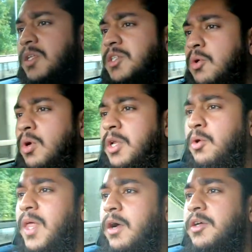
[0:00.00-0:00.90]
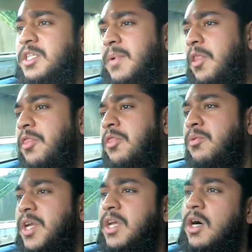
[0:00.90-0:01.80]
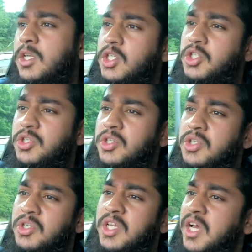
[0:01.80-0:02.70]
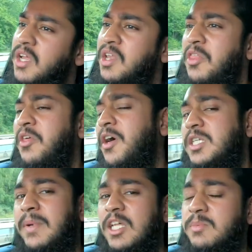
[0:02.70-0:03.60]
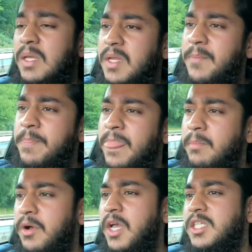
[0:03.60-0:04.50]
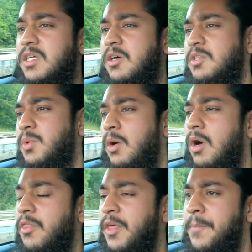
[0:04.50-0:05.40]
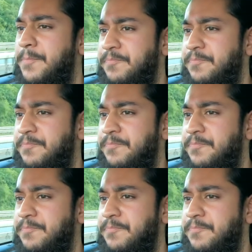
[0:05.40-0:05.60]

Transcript: So all in all, that cost about £330 maybe, but it was well worth it.